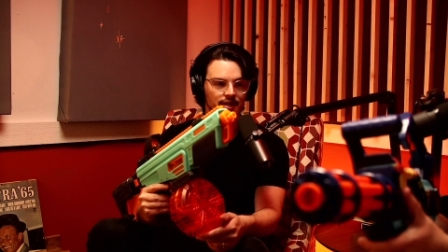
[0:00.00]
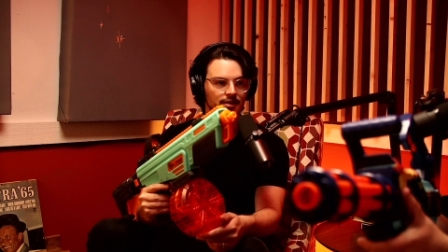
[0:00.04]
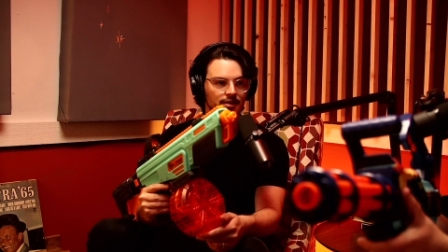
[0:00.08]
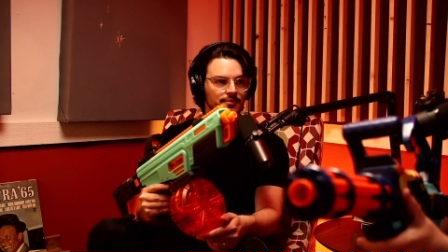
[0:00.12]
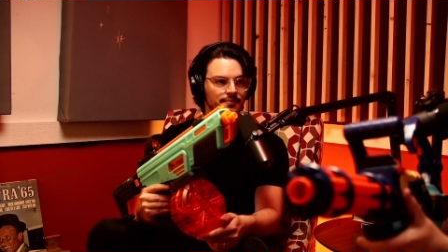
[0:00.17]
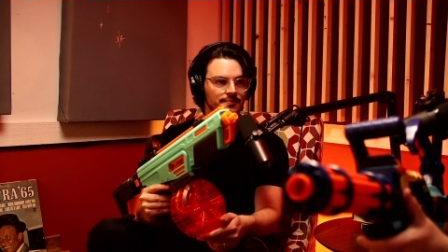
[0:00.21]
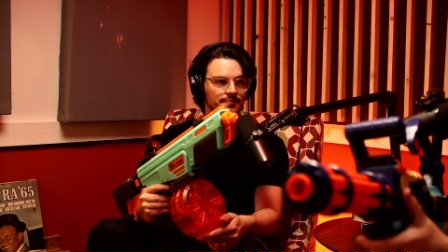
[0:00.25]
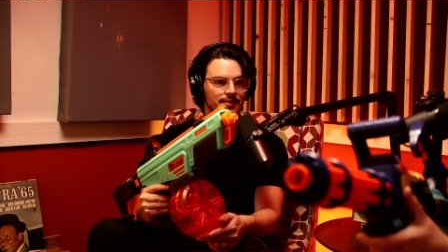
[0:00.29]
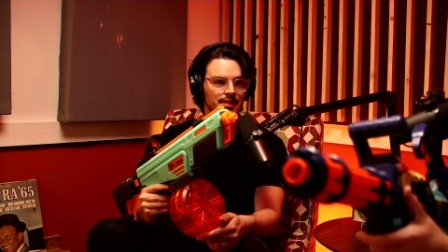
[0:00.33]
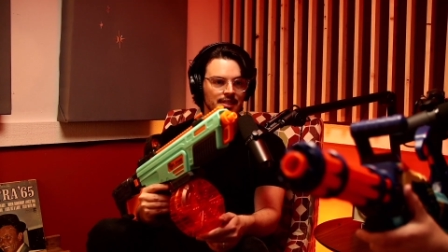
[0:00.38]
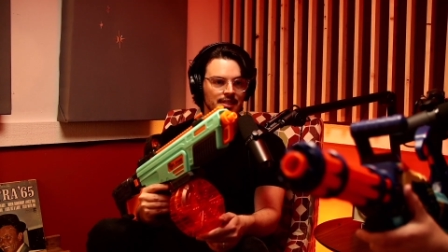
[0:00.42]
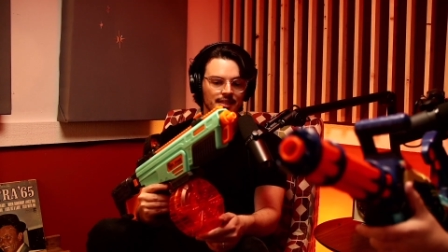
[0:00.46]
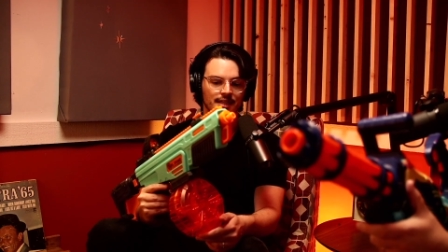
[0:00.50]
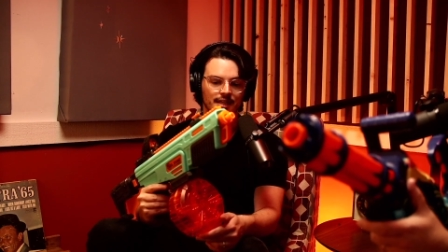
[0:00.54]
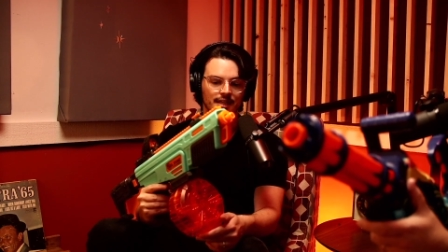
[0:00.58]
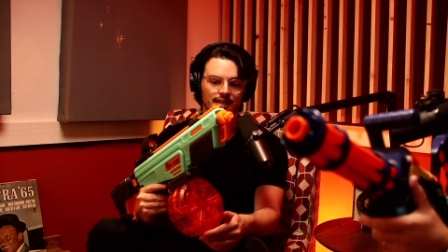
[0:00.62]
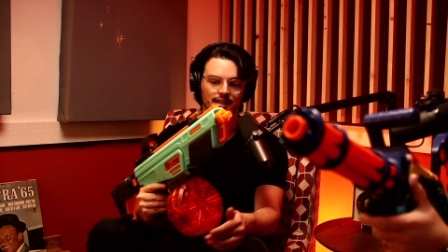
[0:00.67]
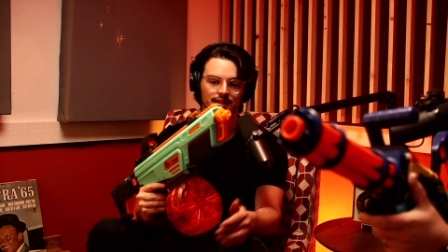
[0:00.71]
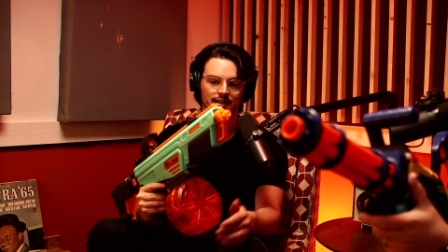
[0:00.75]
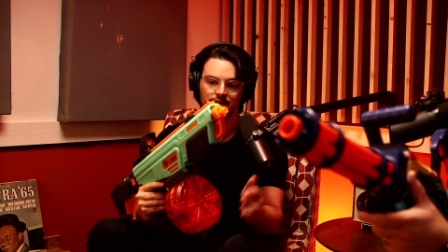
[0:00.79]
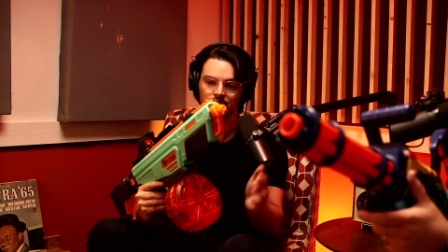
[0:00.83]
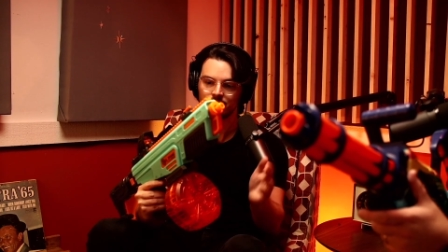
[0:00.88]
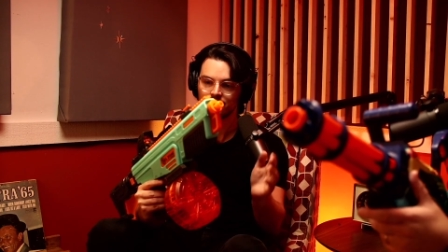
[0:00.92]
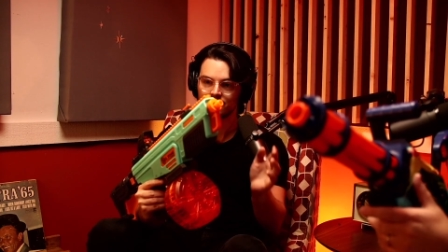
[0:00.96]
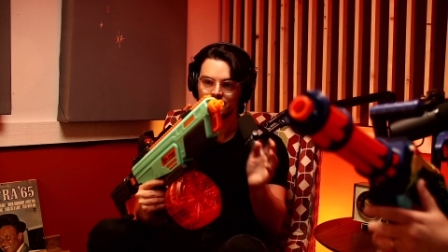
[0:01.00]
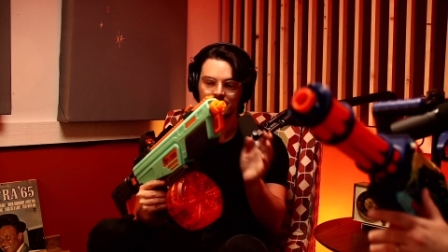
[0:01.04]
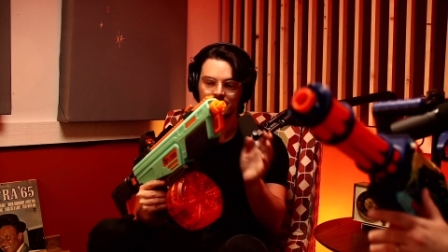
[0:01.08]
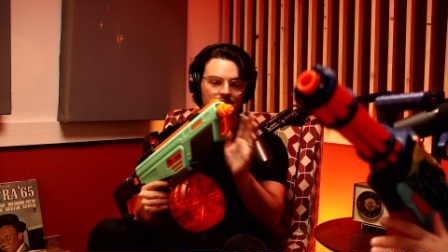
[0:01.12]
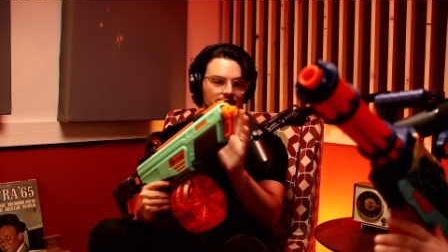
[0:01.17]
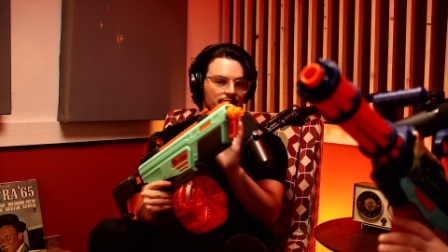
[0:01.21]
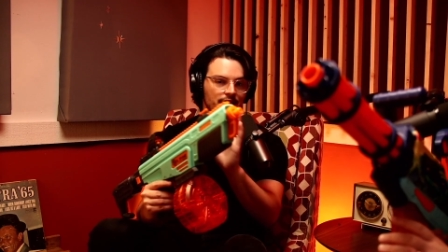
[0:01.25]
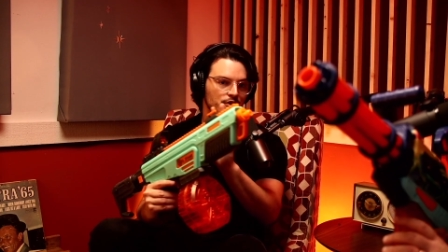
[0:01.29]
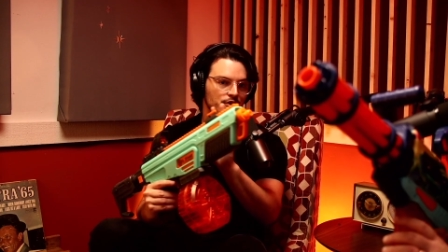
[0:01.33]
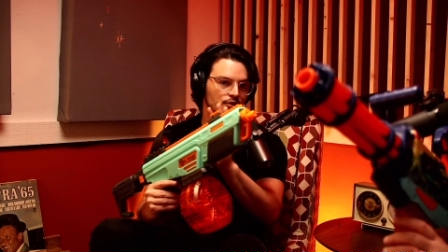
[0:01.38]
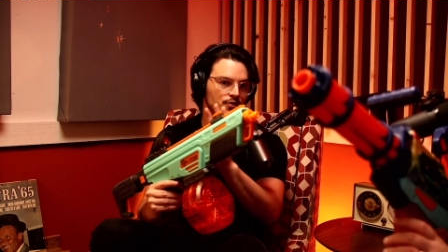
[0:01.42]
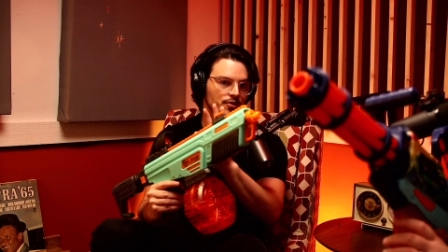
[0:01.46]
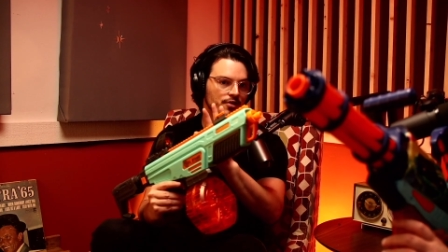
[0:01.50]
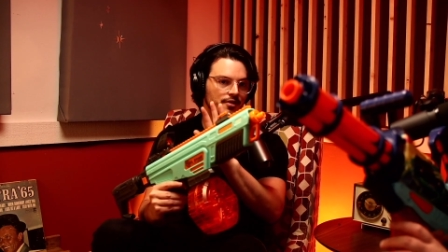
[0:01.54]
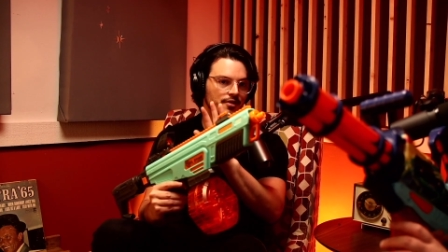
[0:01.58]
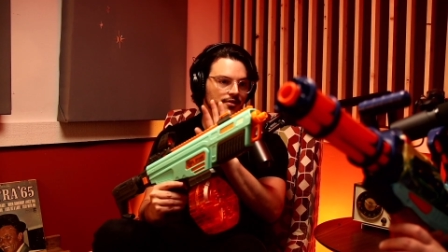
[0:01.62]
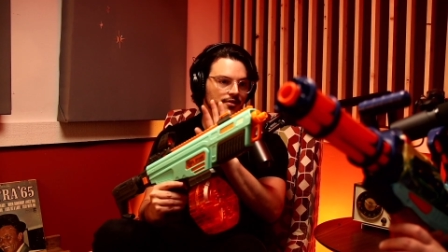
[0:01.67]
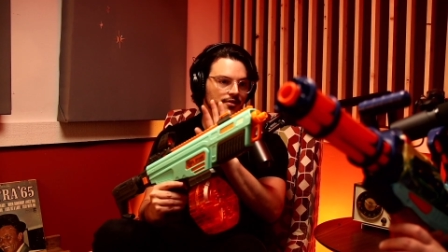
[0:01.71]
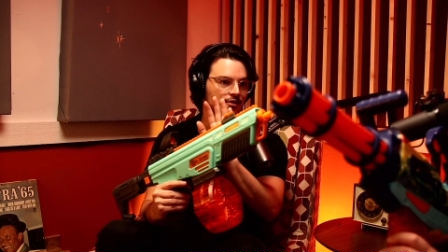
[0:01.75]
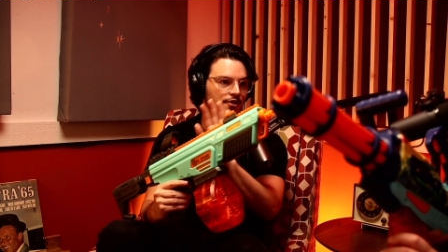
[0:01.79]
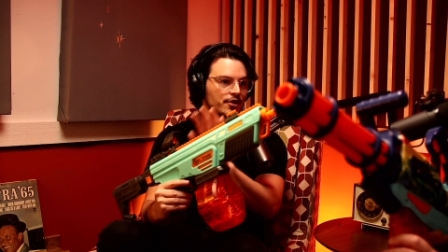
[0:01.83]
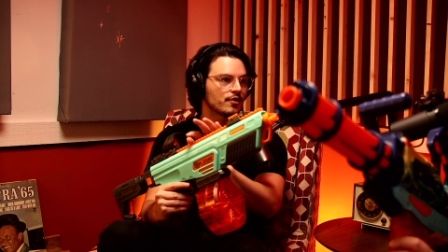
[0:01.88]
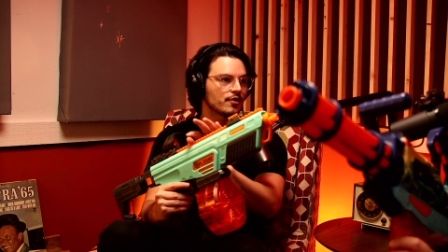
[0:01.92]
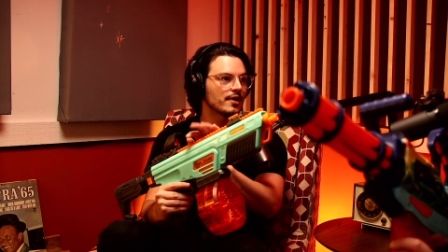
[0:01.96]
So you can take your
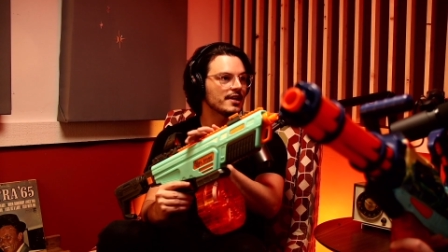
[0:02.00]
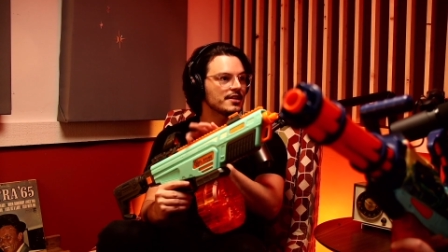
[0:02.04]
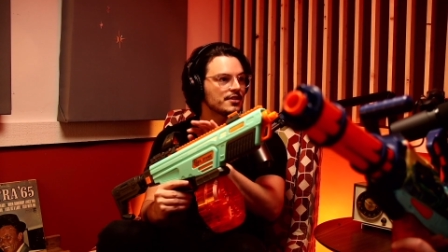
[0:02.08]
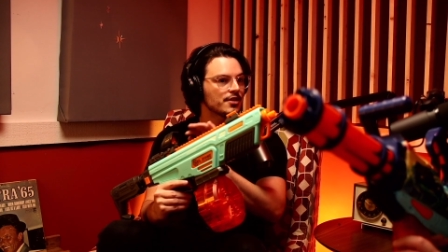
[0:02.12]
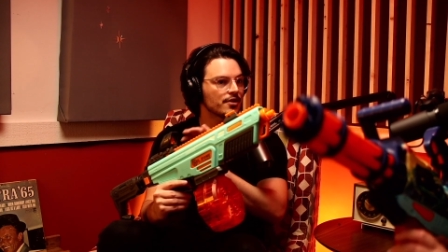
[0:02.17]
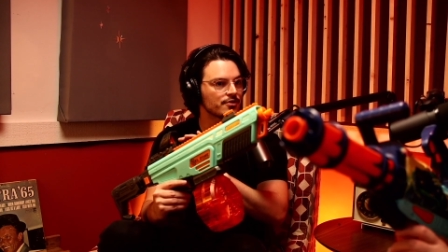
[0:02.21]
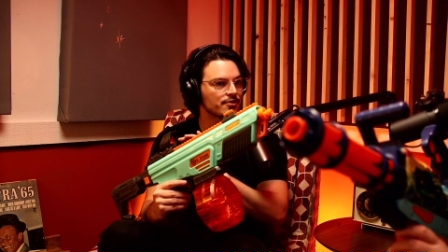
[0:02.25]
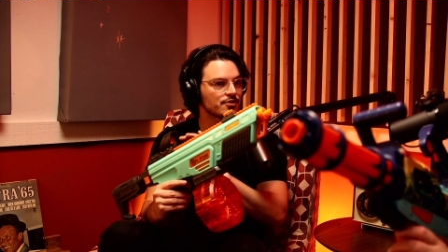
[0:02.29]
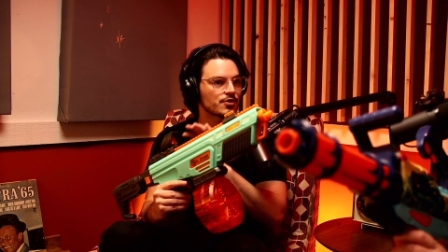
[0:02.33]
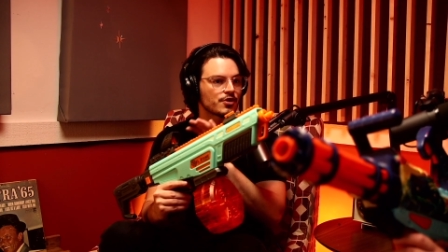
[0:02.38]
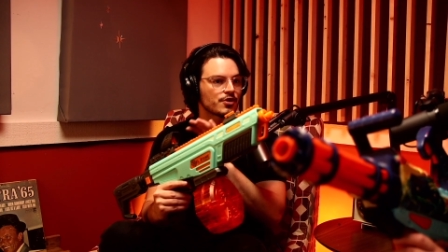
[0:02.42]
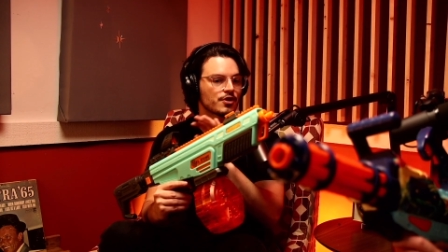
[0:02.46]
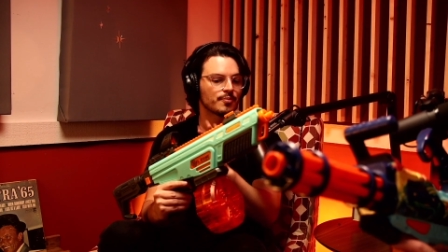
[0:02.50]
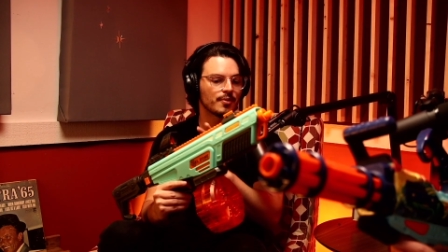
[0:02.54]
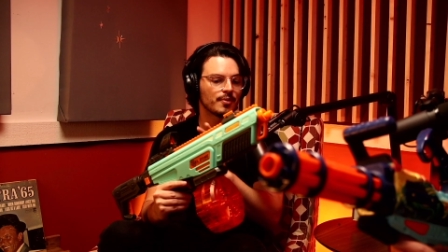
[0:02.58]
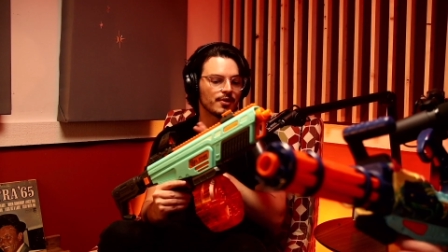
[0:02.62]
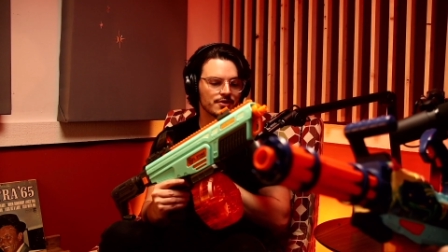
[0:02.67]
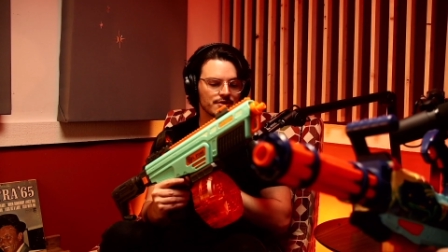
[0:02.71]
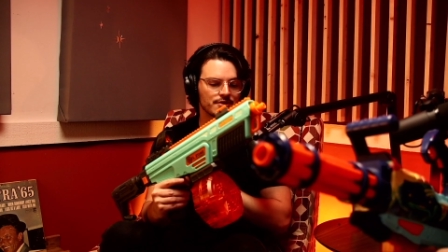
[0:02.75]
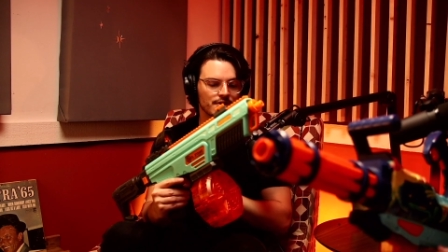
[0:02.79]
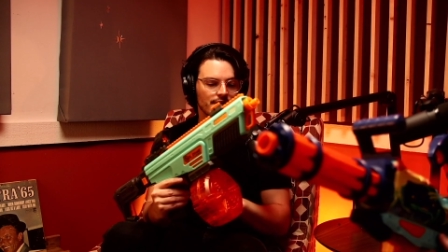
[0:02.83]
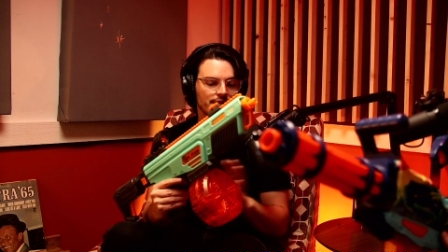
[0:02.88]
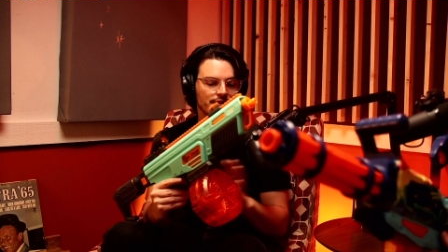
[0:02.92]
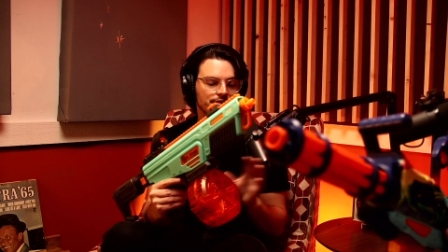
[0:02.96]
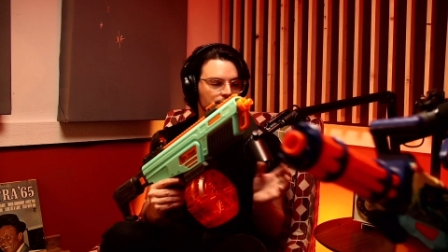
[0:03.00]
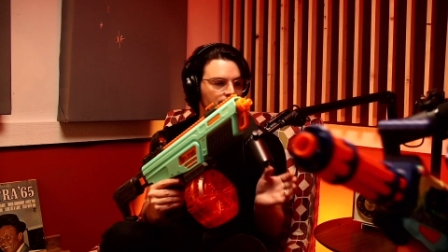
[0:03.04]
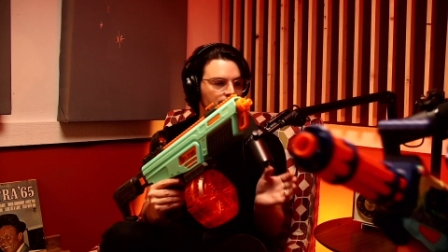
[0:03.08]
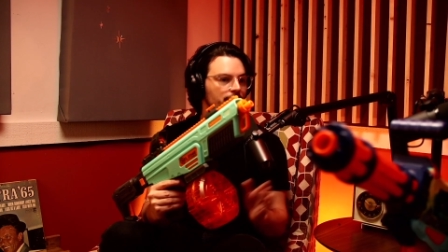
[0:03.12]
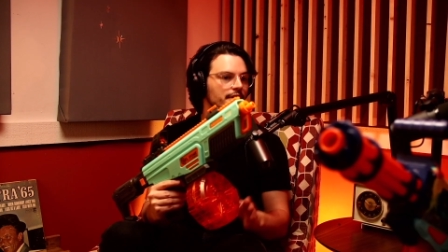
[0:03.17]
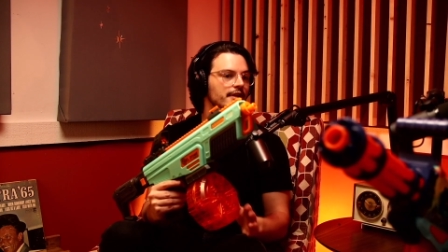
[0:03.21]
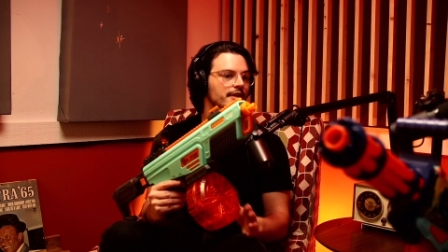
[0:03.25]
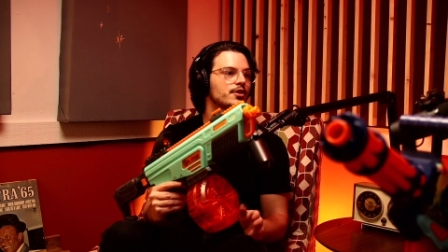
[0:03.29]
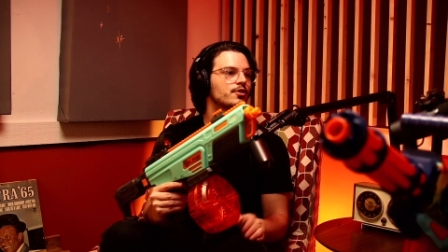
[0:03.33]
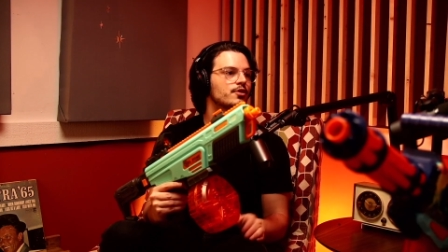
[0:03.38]
Kratos or your Pulsar and turn it